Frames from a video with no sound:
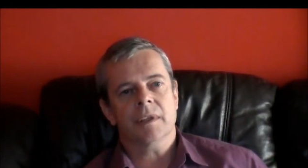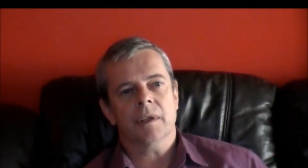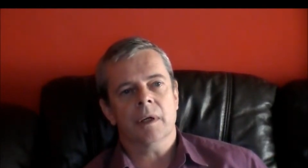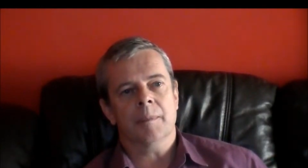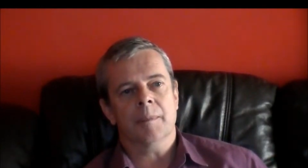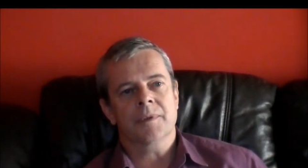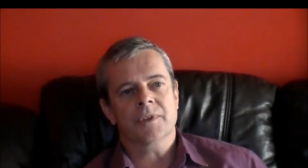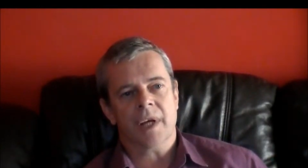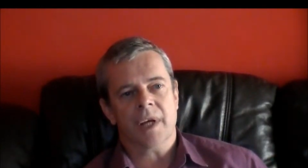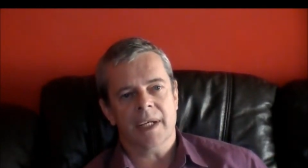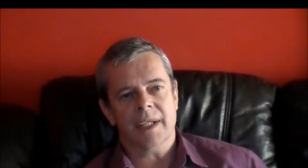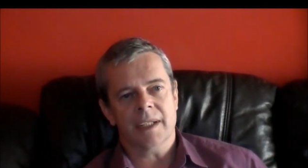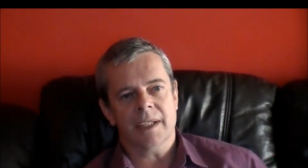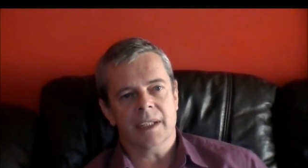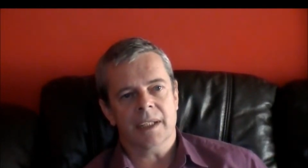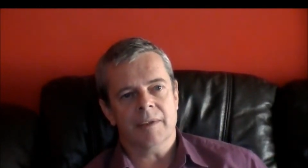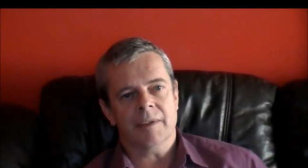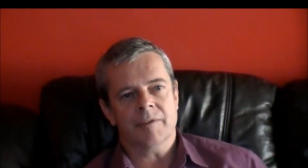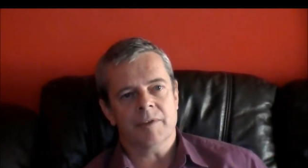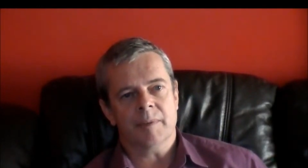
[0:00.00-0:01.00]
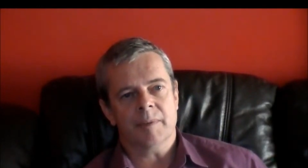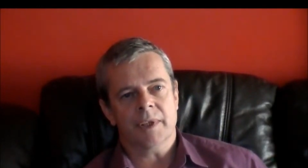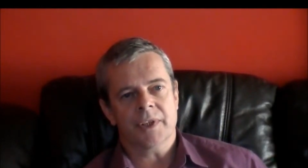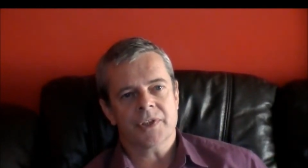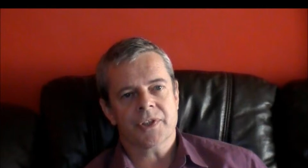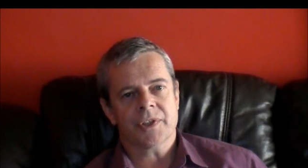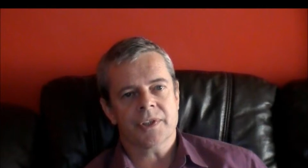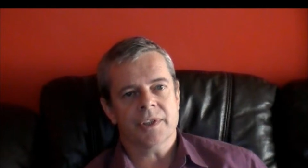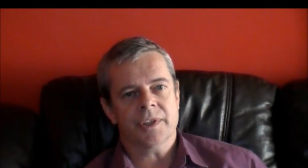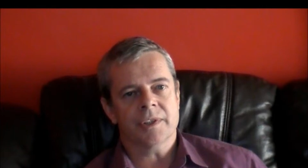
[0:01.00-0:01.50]
obtaining
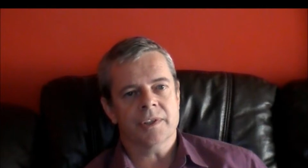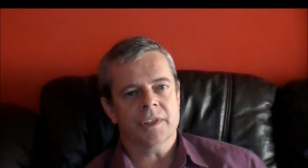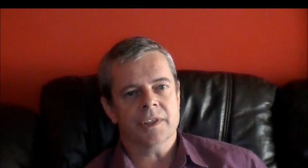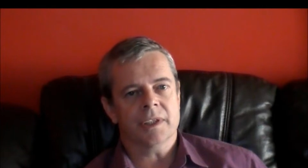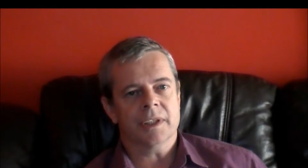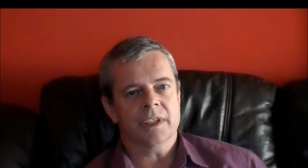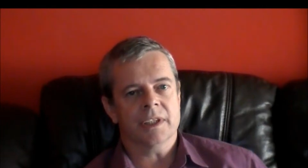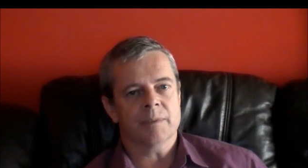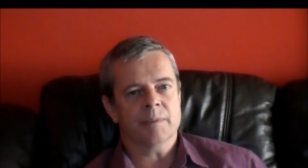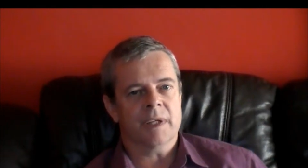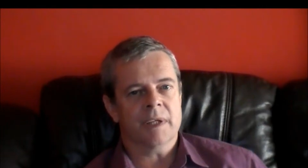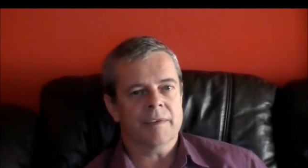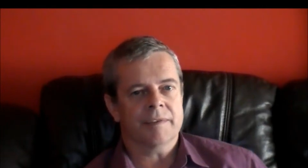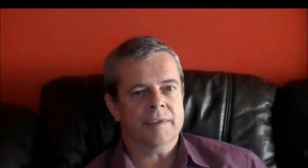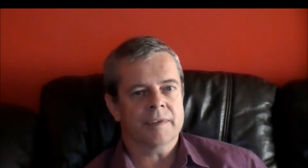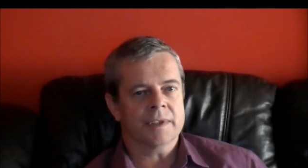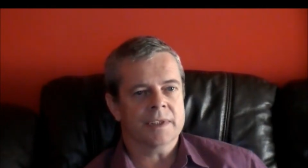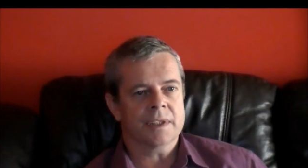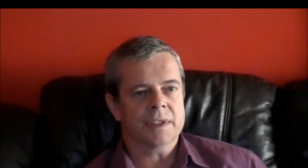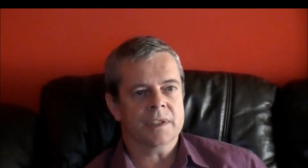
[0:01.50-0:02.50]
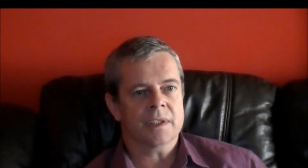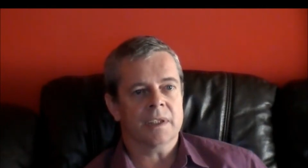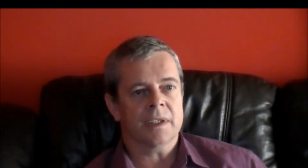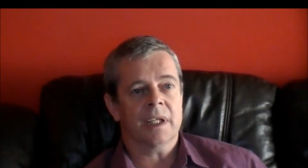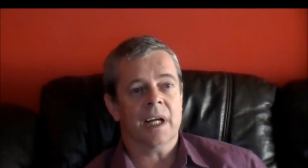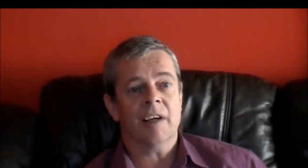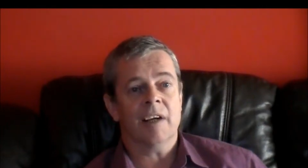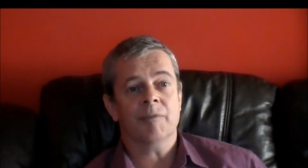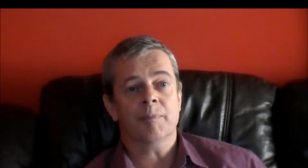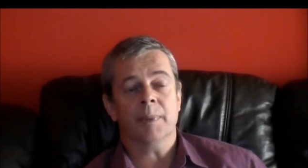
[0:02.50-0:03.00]
information using these methods that
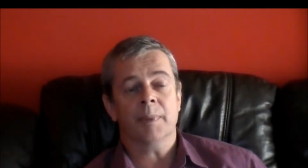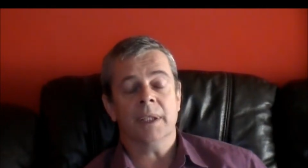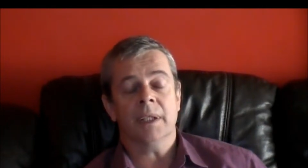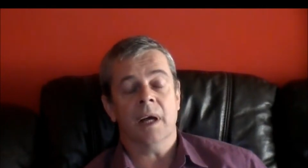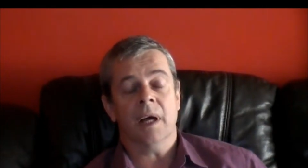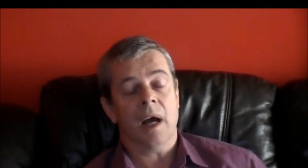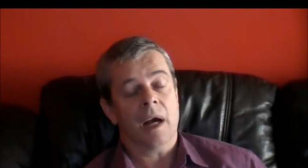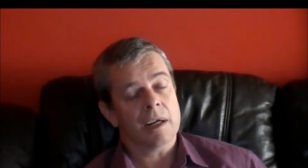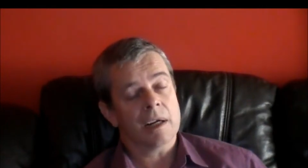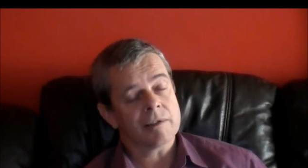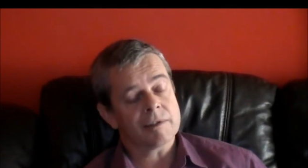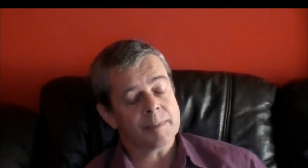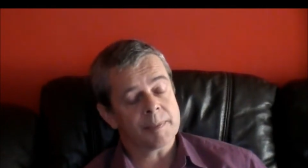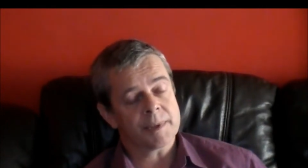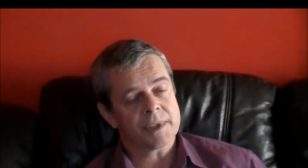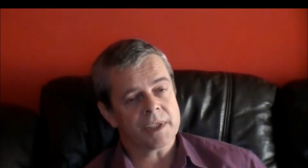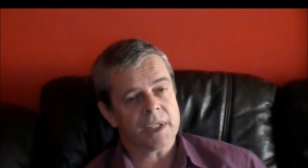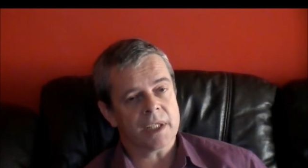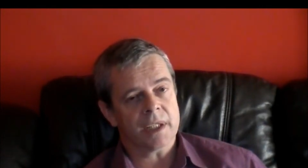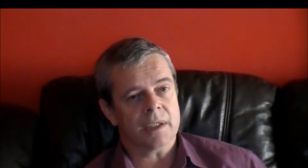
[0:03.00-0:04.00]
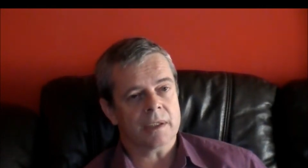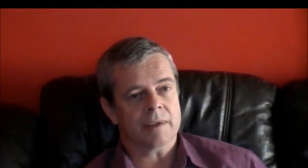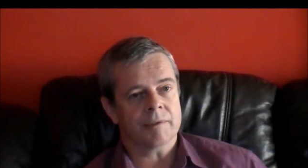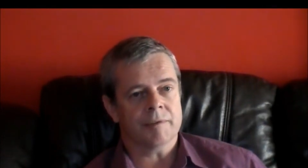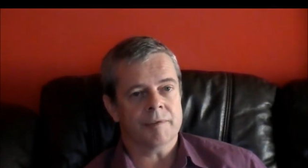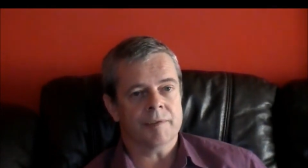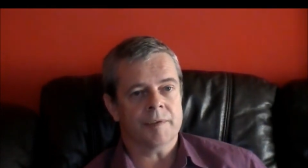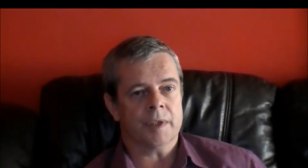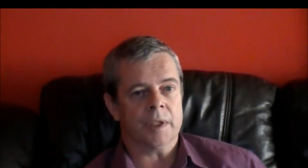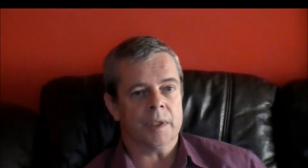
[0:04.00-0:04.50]
have been 100%
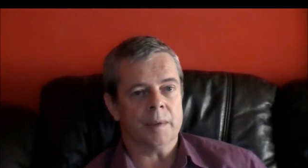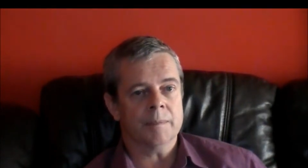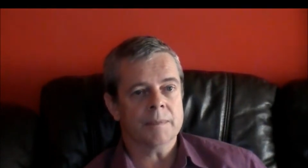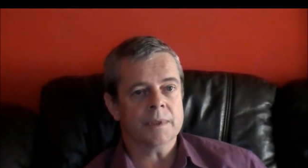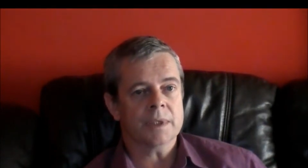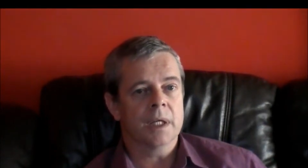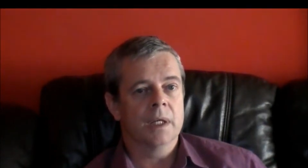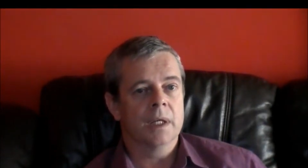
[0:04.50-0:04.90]
confirmed,